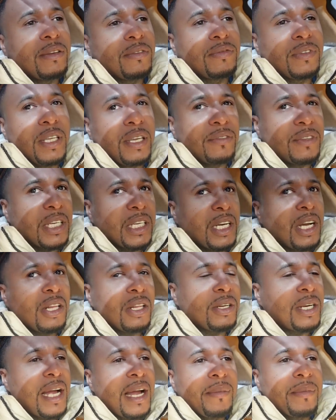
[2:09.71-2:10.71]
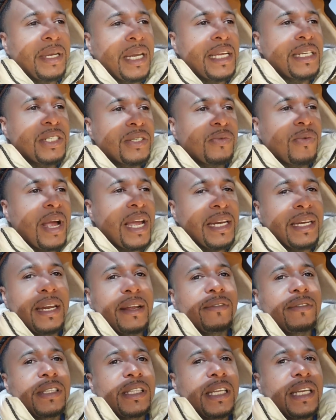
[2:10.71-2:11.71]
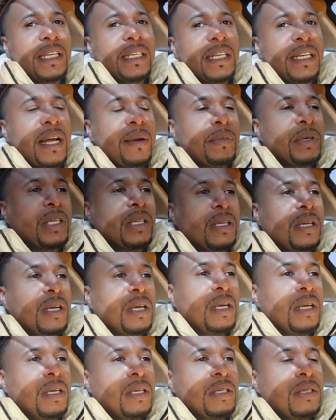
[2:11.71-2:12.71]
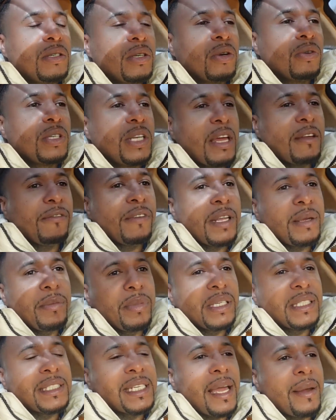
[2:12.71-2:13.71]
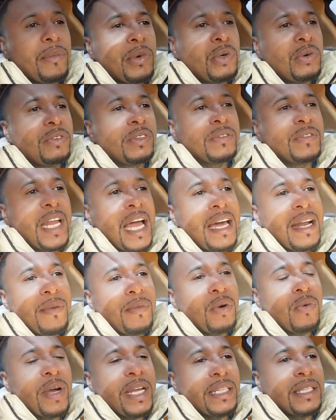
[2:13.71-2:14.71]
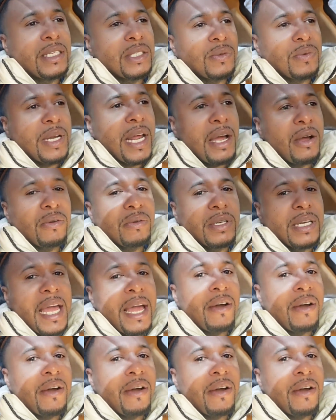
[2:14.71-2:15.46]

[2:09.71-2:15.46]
If, if the color combination right and everything, then I'm gonna, you know, definitely bust that move. If not, I'm gonna wait this one out.